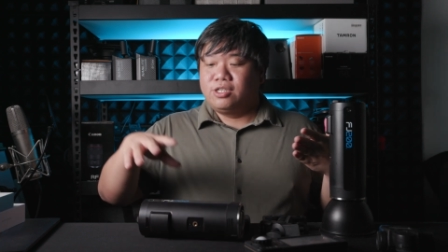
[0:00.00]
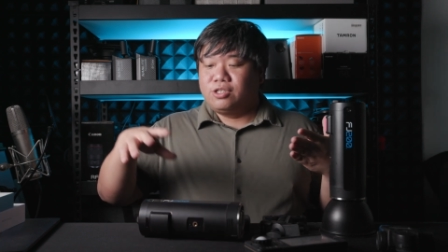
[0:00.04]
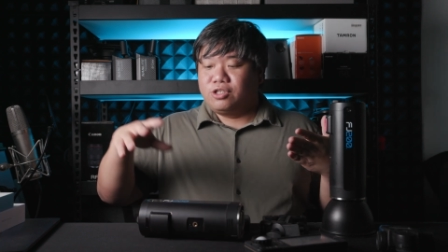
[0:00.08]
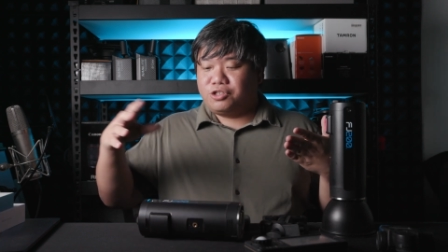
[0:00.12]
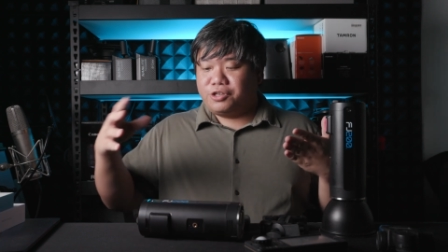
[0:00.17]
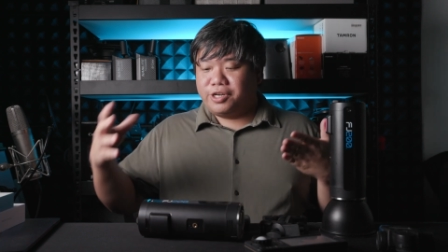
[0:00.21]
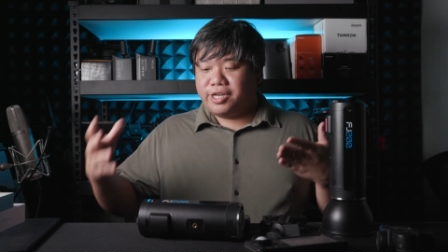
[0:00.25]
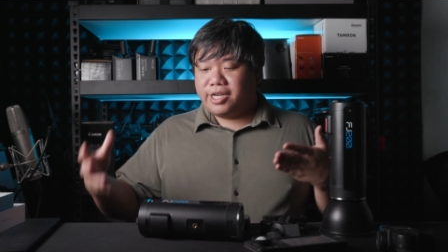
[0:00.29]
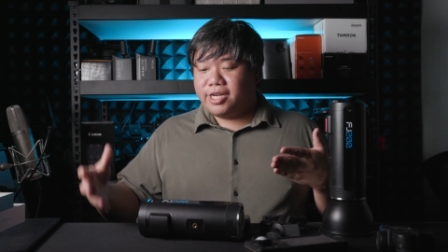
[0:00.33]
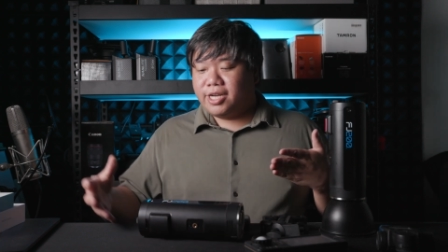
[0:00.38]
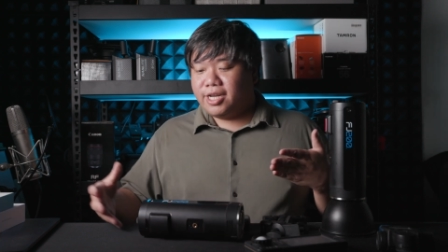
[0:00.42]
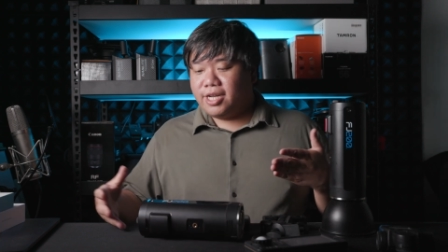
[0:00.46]

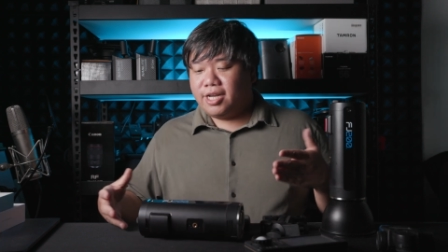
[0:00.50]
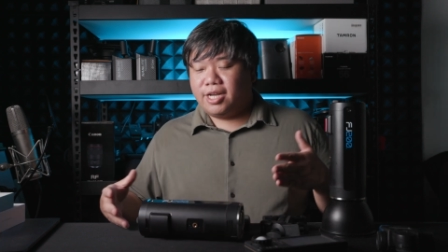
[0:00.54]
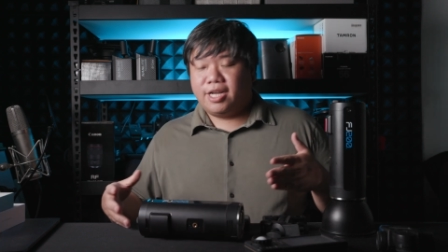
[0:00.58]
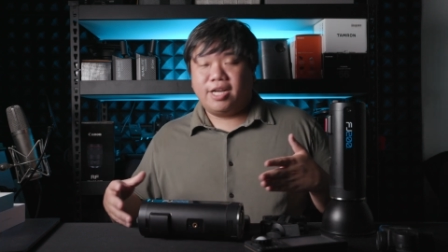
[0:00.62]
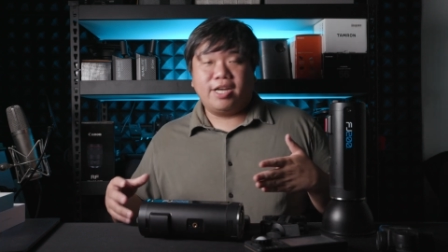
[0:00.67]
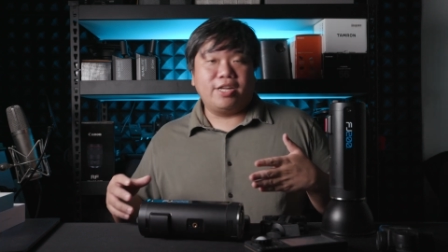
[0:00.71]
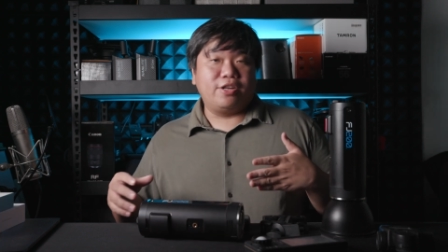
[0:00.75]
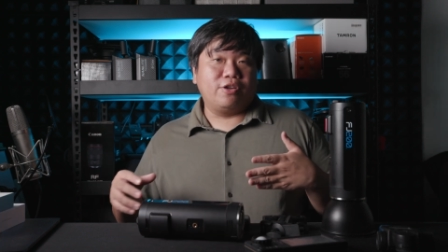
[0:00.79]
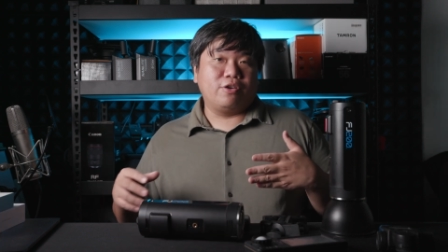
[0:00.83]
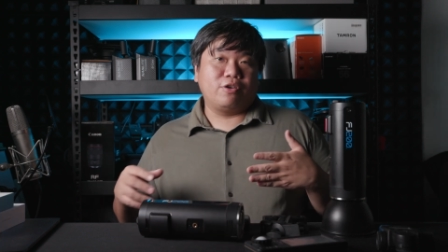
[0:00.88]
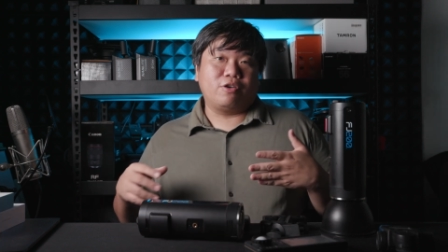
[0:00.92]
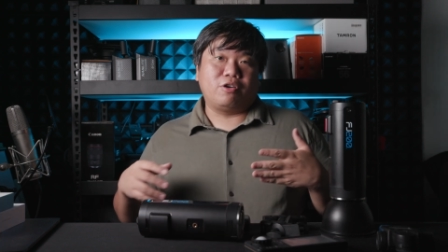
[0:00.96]

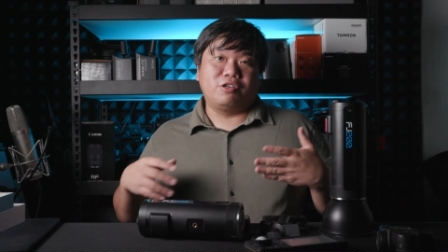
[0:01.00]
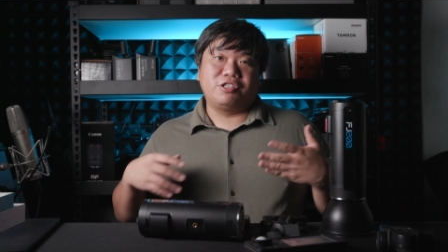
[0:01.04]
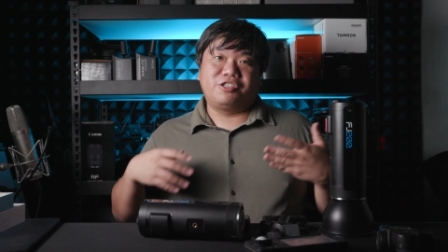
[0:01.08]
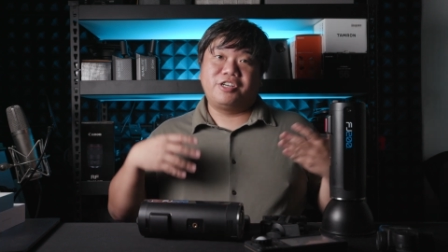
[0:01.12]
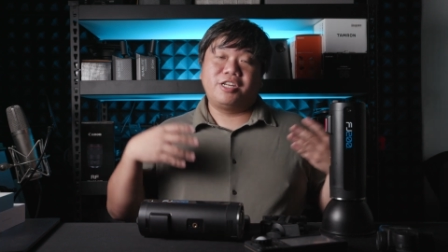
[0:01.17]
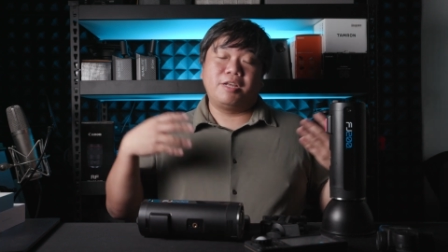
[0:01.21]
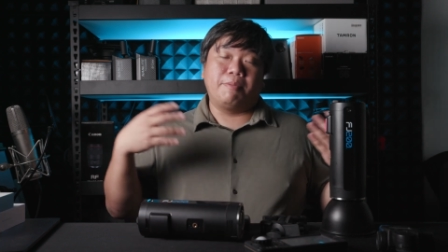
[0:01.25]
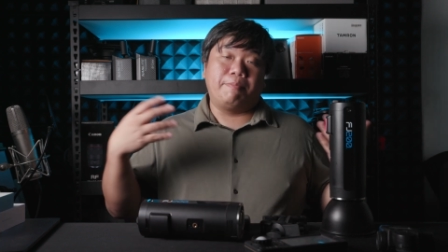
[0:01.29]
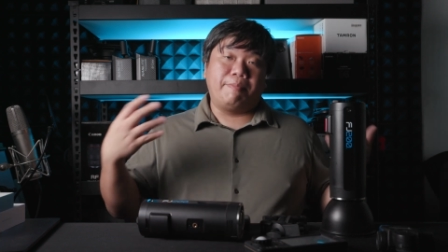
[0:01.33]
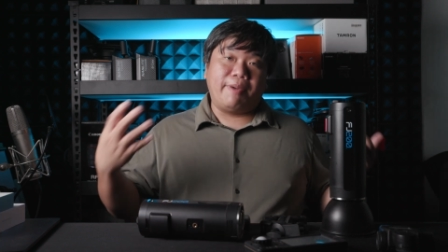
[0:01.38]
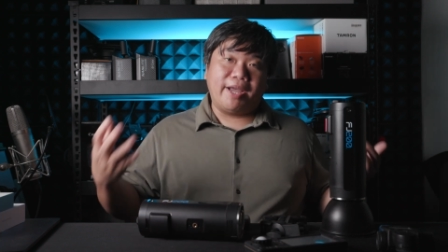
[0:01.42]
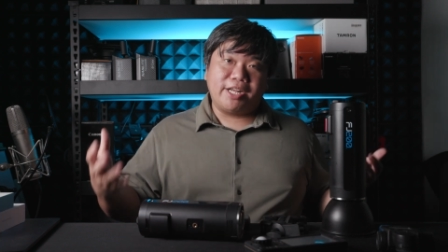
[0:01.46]
trigger, you know,
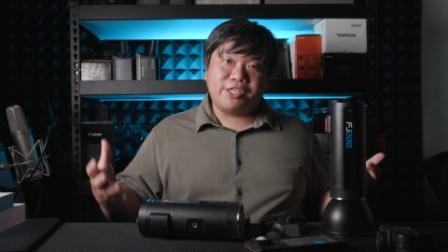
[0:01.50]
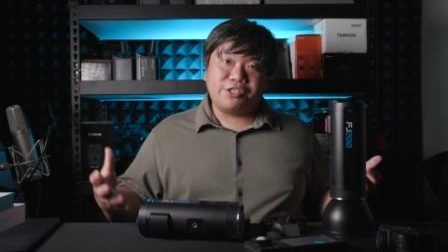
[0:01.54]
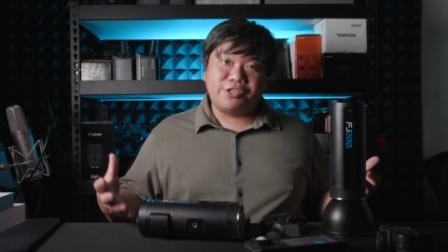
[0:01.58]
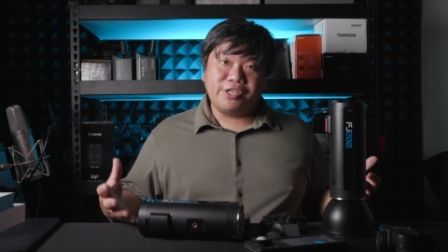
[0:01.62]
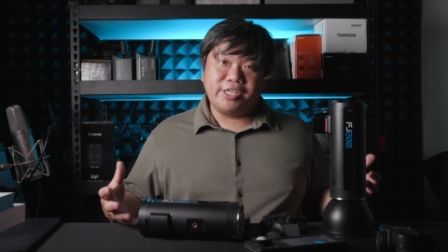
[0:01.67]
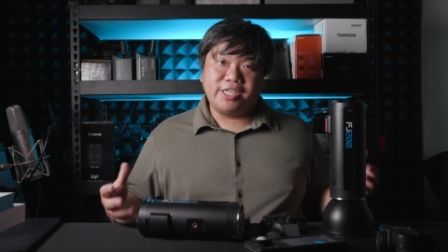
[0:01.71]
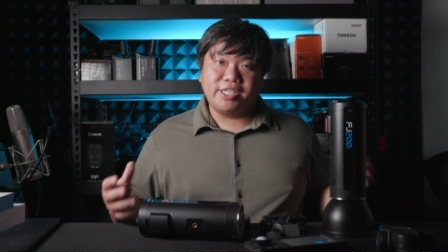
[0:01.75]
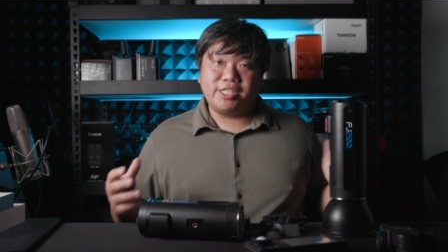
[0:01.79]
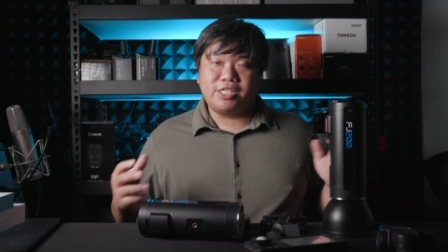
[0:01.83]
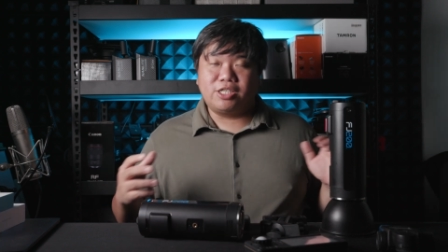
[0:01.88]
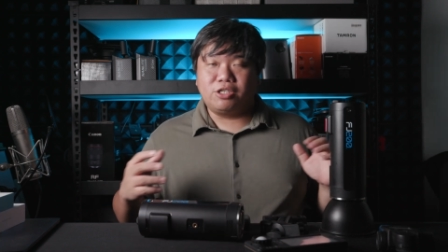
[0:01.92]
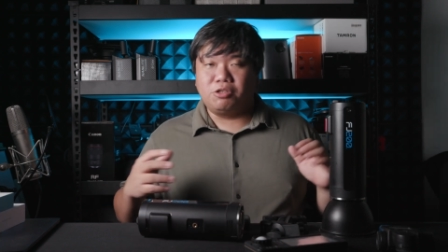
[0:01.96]
considering the
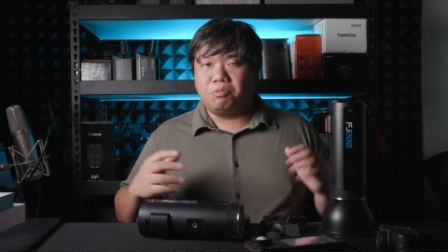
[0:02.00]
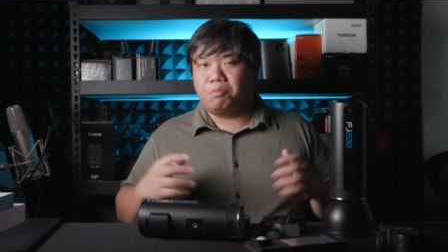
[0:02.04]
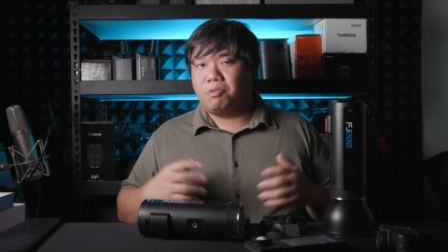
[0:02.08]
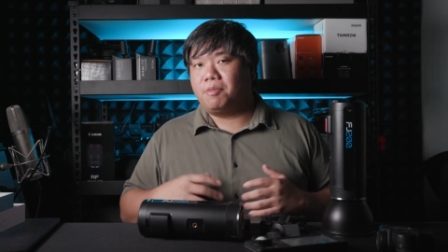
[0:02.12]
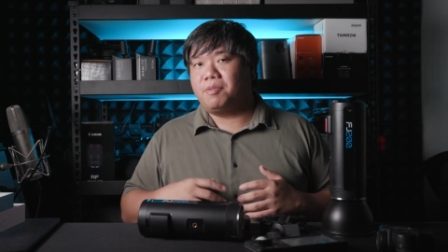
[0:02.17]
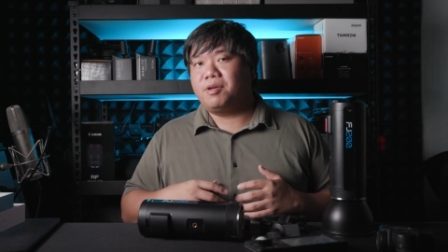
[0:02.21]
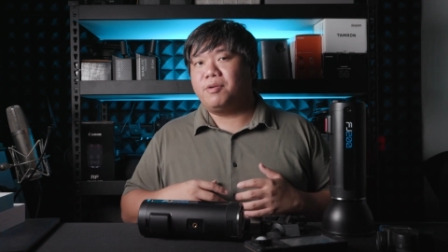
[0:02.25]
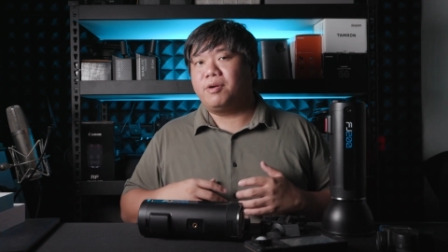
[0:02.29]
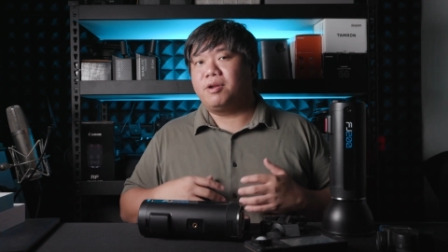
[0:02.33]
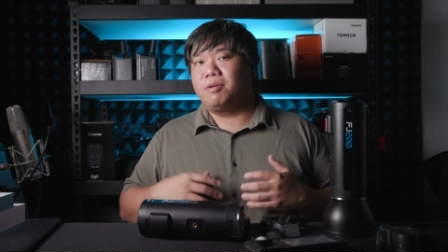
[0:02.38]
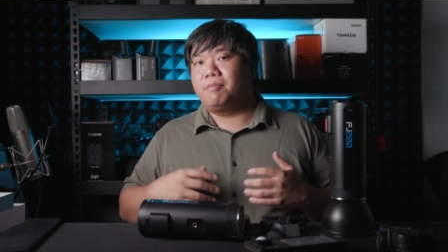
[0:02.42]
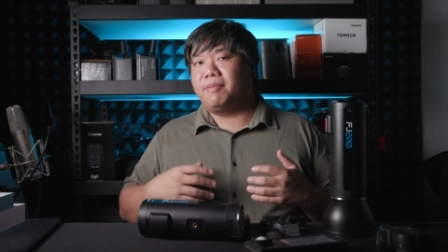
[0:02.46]
batteries, you
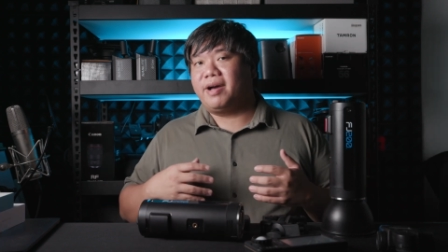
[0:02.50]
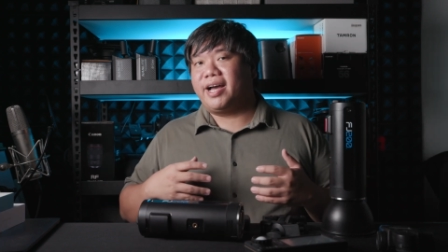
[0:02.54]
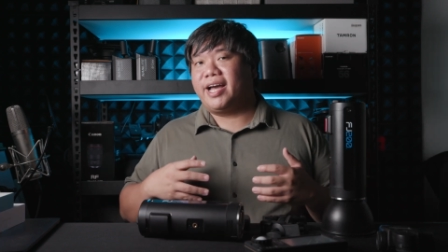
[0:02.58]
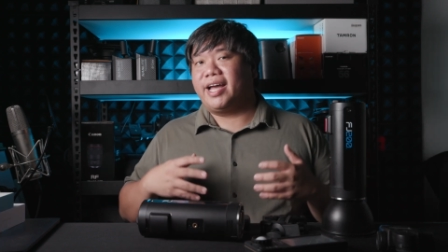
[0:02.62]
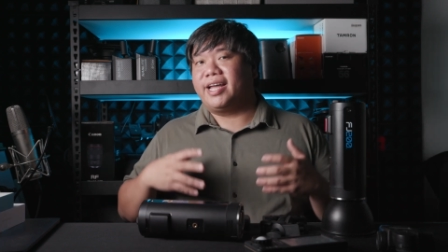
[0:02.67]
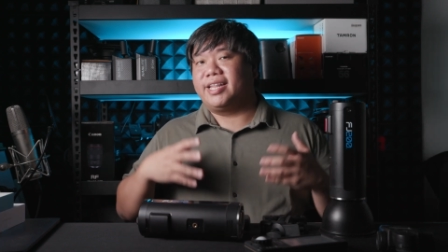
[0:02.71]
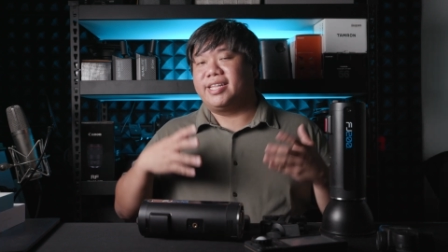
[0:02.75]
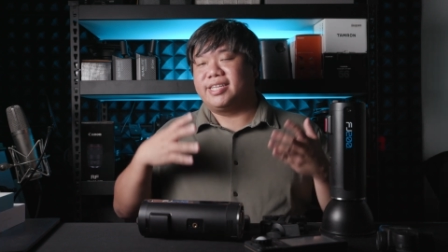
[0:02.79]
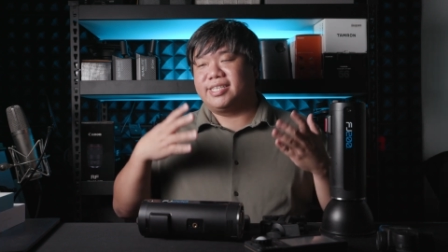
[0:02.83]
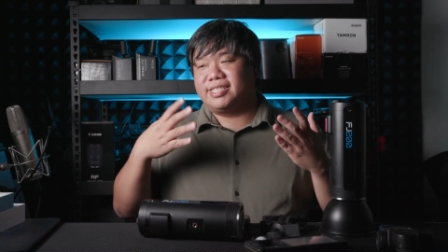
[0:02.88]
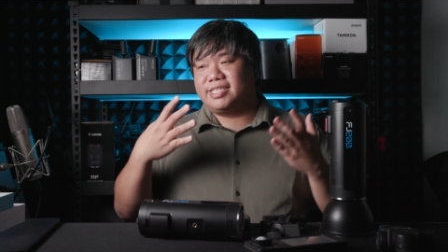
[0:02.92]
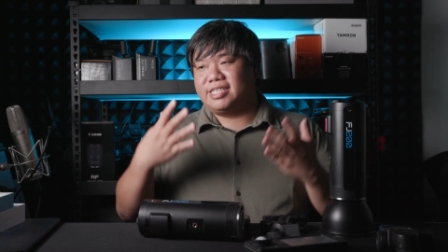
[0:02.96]
probably want to
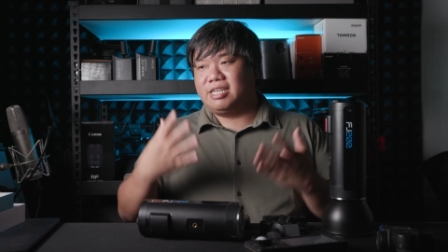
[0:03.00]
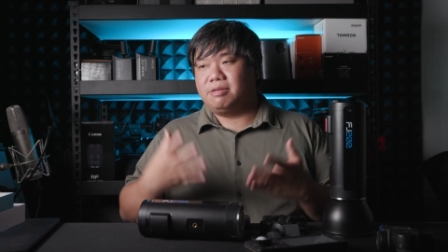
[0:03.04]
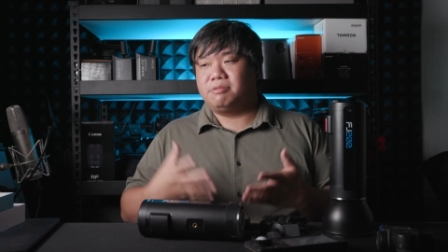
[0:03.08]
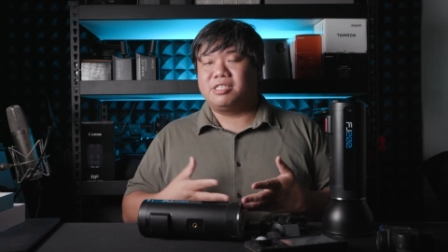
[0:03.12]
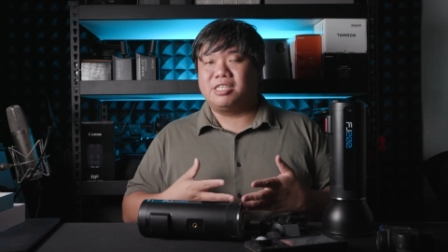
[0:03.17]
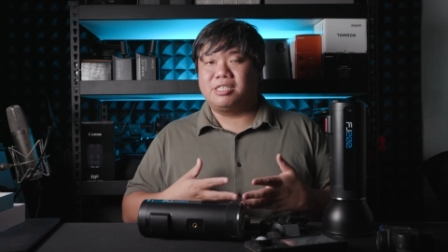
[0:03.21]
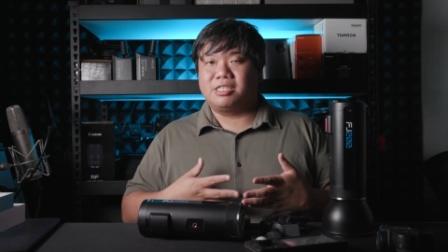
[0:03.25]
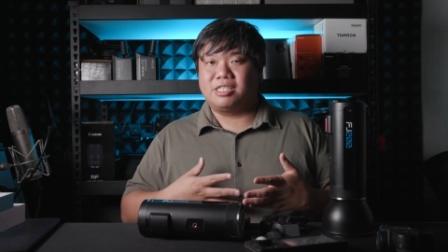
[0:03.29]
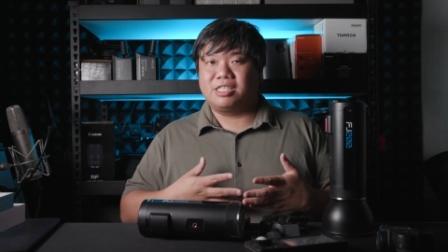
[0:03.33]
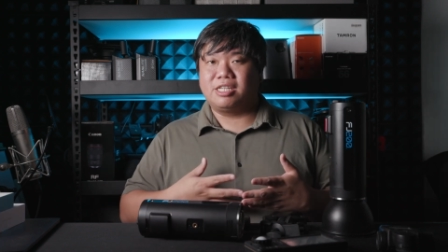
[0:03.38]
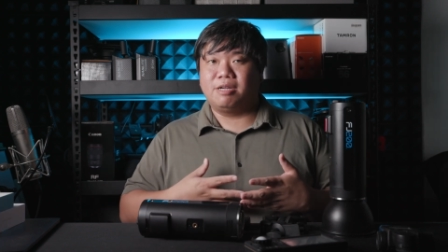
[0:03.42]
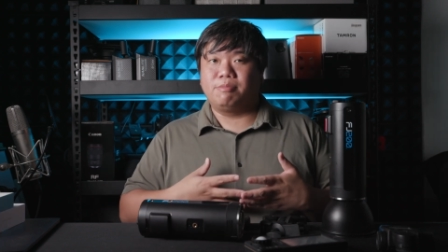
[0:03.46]
buy the same
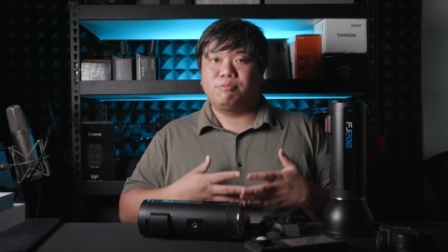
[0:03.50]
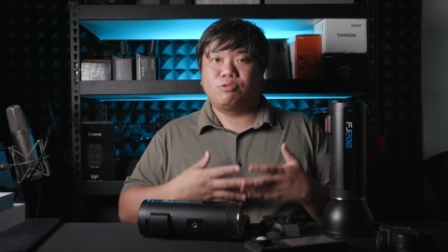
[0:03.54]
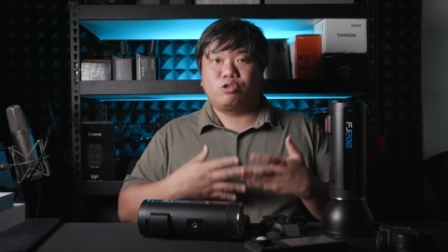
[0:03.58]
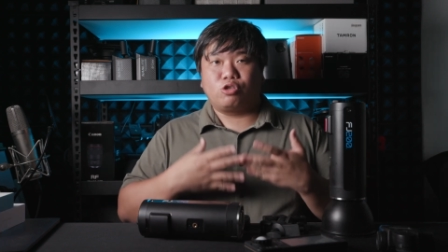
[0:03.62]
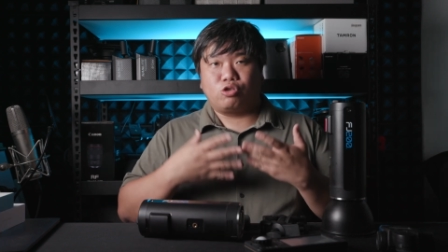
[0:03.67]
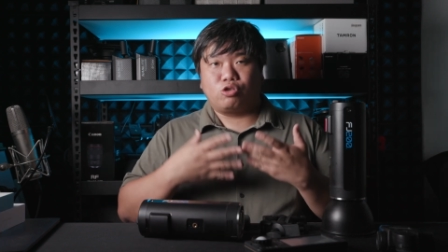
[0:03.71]
system